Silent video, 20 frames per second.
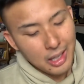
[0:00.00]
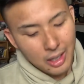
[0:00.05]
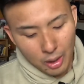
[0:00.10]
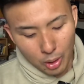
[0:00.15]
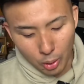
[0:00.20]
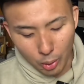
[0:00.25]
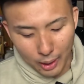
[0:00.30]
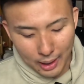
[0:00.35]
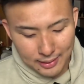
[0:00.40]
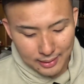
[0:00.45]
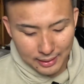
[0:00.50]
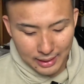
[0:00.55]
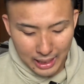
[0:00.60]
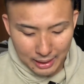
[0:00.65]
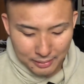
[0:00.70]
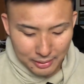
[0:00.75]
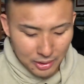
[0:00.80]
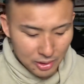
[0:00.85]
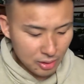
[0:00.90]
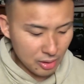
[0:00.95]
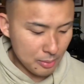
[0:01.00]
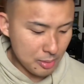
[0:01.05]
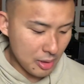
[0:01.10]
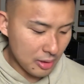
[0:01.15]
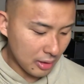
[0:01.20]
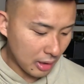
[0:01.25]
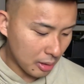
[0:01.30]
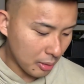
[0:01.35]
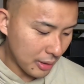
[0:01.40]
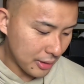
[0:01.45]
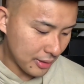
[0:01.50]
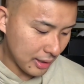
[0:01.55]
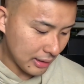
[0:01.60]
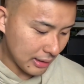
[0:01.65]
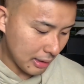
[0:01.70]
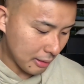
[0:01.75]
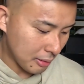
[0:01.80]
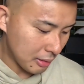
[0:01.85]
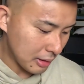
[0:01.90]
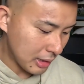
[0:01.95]
Always love inscriptions. I always think
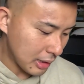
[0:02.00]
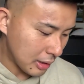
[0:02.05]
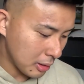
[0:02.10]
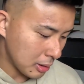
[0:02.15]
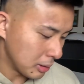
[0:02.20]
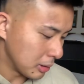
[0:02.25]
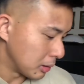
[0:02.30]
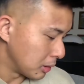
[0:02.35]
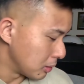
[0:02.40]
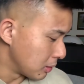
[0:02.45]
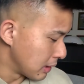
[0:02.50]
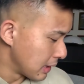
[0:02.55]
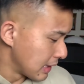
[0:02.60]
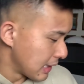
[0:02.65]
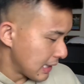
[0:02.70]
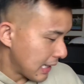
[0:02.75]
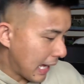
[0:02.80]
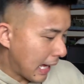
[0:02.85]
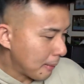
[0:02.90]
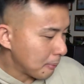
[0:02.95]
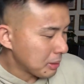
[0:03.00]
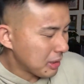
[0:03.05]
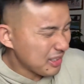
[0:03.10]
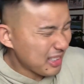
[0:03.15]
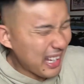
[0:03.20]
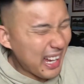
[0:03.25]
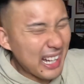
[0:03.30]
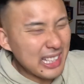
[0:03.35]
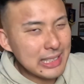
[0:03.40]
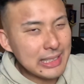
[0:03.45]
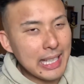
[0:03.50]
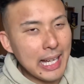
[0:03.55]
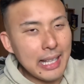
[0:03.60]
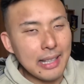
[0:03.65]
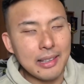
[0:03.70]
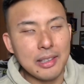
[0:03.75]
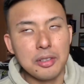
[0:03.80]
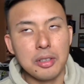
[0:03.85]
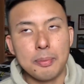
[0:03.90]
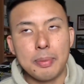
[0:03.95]
they're really cool because it adds that
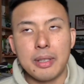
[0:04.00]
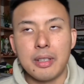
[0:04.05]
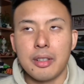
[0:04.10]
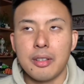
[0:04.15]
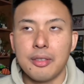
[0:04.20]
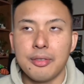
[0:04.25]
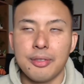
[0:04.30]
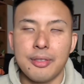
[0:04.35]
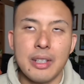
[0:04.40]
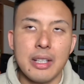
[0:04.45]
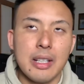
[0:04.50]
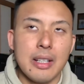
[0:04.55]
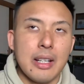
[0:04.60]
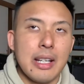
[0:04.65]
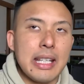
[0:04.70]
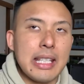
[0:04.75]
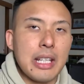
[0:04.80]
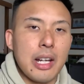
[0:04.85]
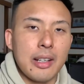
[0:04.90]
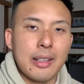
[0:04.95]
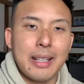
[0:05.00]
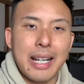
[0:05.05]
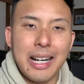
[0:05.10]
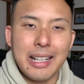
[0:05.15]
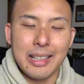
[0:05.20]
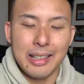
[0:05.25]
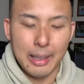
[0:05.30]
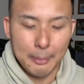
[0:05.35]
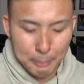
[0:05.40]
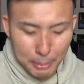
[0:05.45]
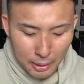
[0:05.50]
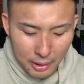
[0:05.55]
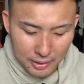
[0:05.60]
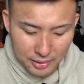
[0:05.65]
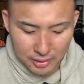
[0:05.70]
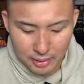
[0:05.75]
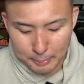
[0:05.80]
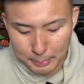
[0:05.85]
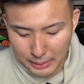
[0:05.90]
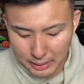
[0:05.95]
little bit of, you know, like
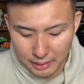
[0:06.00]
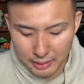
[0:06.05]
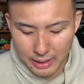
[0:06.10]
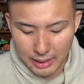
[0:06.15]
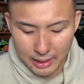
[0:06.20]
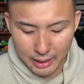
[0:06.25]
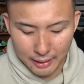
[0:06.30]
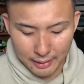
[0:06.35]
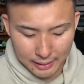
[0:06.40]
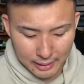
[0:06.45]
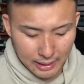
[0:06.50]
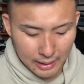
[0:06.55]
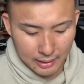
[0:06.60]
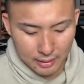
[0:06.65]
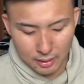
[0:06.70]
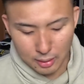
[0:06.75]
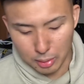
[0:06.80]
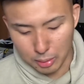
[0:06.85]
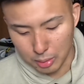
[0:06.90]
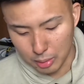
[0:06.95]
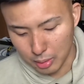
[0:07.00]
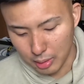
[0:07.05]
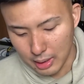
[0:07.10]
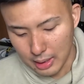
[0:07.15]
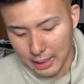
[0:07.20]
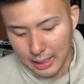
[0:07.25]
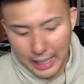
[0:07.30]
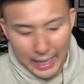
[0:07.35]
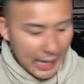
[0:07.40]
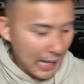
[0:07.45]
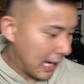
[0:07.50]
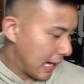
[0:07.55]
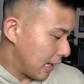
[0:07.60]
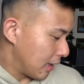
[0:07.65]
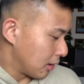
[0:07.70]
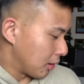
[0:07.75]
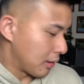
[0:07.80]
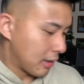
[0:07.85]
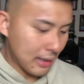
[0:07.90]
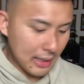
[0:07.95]
personability, I think, to a
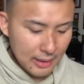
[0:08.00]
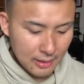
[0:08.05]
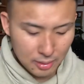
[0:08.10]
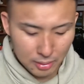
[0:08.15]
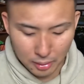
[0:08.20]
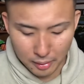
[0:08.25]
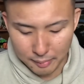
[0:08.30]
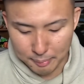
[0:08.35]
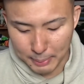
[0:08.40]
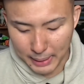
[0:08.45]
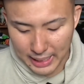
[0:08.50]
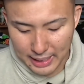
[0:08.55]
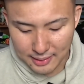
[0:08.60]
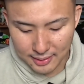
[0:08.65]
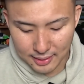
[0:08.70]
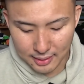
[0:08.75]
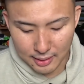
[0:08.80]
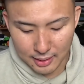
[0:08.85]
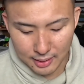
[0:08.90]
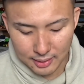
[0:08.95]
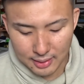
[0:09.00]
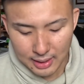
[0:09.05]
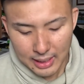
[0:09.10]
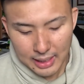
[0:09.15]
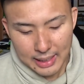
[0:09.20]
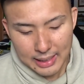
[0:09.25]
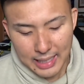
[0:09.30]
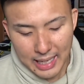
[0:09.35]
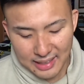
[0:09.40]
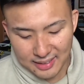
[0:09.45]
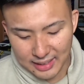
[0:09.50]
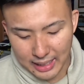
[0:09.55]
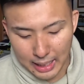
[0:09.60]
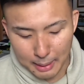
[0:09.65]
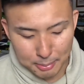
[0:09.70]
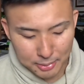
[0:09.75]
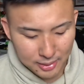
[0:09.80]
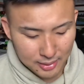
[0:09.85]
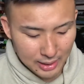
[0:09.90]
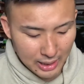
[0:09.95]
lot of these sort of pieces. Next
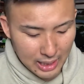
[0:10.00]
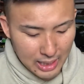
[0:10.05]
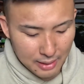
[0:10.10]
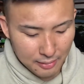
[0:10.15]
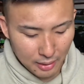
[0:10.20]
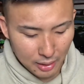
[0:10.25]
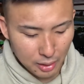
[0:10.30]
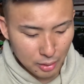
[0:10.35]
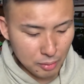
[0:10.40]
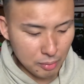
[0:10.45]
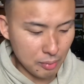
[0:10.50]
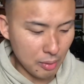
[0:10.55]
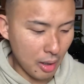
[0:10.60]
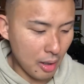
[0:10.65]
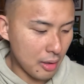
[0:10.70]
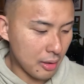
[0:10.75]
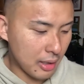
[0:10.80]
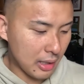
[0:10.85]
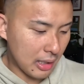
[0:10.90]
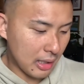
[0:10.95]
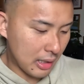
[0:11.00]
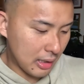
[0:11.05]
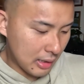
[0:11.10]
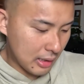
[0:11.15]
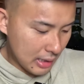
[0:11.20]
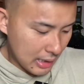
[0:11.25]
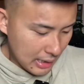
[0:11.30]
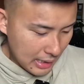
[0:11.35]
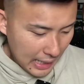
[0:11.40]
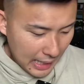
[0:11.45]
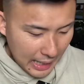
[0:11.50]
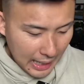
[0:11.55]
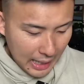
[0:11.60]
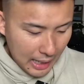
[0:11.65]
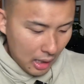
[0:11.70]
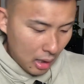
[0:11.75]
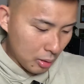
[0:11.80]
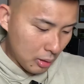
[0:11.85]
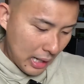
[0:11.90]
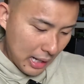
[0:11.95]
up, Steve Grogan.
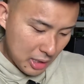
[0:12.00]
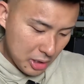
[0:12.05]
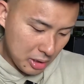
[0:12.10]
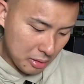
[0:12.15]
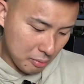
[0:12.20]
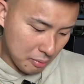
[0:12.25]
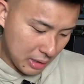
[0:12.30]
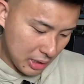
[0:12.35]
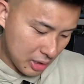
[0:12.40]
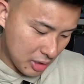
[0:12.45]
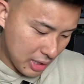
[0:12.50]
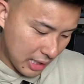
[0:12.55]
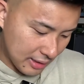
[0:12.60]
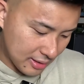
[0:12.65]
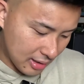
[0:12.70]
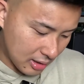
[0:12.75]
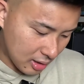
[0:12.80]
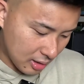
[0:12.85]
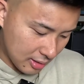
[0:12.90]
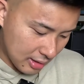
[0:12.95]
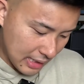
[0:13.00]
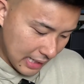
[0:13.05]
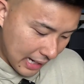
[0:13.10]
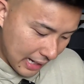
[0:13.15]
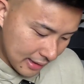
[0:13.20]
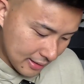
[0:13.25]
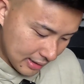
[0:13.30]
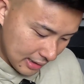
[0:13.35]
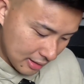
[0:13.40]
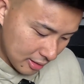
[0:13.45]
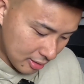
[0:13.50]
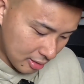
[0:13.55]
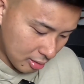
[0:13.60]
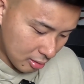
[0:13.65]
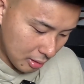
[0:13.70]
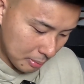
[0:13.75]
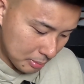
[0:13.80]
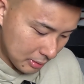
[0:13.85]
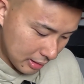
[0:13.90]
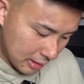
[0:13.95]
I'll actually readjust this because he has
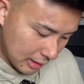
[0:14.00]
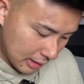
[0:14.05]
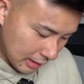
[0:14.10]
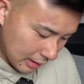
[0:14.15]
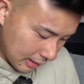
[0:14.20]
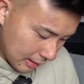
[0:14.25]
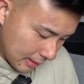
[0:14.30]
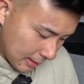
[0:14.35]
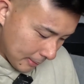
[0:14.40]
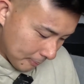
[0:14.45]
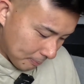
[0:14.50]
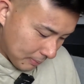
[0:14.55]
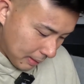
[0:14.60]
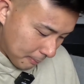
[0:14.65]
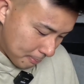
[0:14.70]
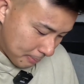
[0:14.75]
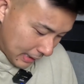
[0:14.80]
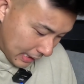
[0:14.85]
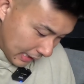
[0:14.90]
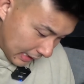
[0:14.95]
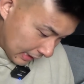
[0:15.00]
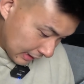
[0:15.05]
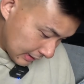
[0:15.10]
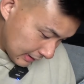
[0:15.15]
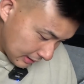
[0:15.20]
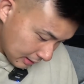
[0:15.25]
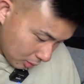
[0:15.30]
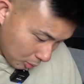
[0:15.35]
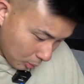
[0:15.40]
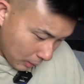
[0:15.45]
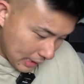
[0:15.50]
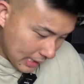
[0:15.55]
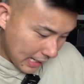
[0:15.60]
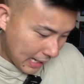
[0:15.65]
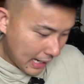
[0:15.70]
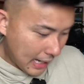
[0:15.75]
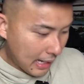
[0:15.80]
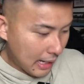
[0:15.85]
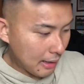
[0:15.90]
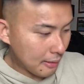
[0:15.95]
inscripted it, but we
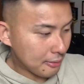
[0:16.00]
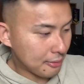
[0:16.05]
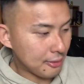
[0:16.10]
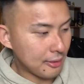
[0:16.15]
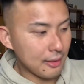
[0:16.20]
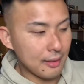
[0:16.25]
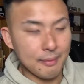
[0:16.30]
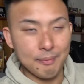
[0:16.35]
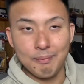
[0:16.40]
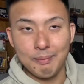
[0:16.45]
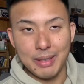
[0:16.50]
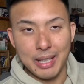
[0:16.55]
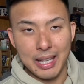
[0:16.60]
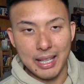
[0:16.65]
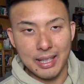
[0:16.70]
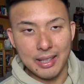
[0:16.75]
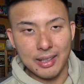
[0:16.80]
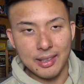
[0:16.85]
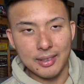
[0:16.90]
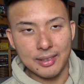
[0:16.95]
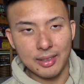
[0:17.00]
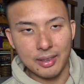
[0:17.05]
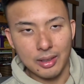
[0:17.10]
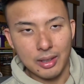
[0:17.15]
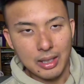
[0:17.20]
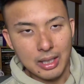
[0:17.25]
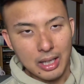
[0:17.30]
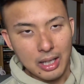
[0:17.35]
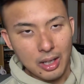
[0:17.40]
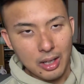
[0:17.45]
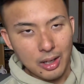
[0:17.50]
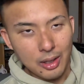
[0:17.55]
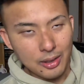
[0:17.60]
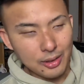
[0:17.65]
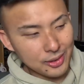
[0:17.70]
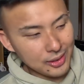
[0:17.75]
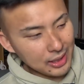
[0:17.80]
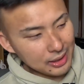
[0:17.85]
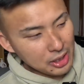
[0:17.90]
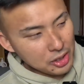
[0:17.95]
have his
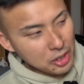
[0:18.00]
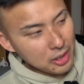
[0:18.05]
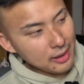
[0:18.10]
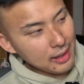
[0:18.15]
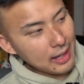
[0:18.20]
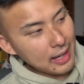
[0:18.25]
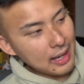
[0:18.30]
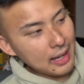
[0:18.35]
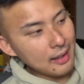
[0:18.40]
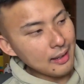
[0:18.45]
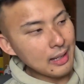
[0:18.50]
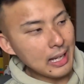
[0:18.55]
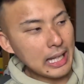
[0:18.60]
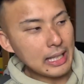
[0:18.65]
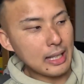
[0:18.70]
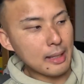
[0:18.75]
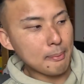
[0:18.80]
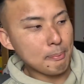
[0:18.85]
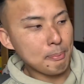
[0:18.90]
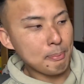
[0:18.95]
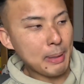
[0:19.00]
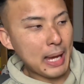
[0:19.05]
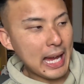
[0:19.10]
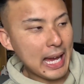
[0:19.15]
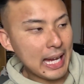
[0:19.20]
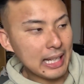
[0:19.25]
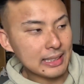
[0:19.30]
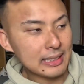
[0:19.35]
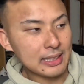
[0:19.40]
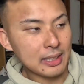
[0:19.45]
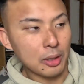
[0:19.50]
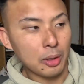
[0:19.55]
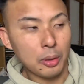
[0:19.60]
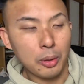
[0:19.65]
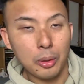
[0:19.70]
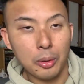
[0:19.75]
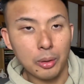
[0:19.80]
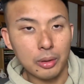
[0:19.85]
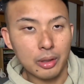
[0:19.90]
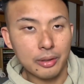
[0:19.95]
signature there, and then Pat's
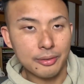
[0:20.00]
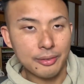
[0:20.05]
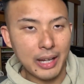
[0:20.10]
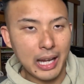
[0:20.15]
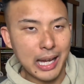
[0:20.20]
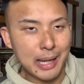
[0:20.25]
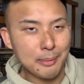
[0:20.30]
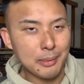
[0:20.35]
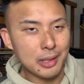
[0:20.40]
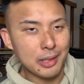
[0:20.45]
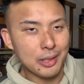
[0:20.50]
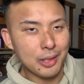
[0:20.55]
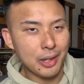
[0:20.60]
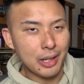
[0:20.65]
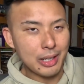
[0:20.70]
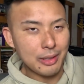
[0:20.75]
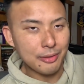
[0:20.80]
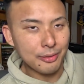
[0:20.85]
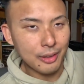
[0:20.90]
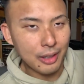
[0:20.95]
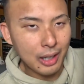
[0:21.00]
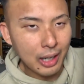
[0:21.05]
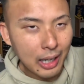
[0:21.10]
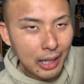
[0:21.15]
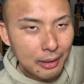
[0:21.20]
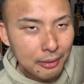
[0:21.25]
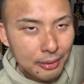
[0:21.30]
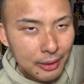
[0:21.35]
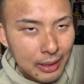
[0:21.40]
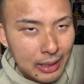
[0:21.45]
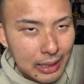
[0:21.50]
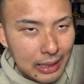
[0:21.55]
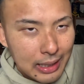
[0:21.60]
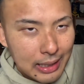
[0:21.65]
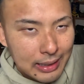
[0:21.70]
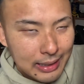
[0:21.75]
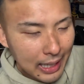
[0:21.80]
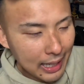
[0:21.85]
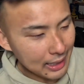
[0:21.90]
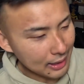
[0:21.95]
Hall of Fame 95.
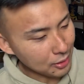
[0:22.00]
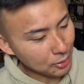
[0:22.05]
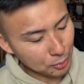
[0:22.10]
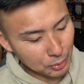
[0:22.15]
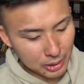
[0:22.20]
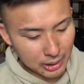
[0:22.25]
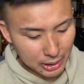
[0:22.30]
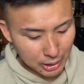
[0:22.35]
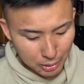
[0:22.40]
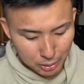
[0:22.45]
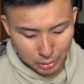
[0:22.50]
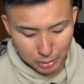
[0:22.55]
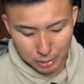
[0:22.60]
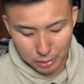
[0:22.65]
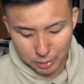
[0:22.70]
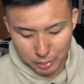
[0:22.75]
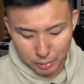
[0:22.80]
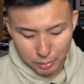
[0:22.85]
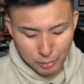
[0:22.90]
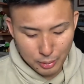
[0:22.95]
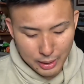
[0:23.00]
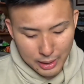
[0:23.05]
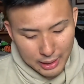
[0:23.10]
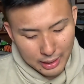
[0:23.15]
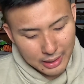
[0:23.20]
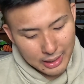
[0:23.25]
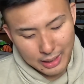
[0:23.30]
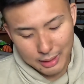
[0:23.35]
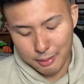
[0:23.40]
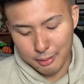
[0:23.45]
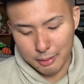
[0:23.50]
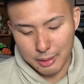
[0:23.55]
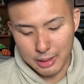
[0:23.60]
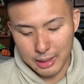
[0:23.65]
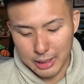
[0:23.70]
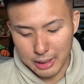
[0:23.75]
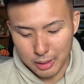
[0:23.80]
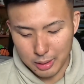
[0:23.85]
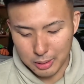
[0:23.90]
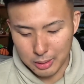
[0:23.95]
That is really cool. Really,
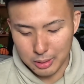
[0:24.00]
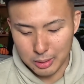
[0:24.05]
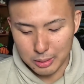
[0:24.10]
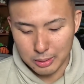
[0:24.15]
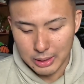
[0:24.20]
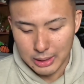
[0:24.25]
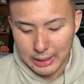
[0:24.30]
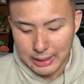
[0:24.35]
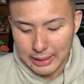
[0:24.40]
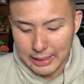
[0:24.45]
really cool.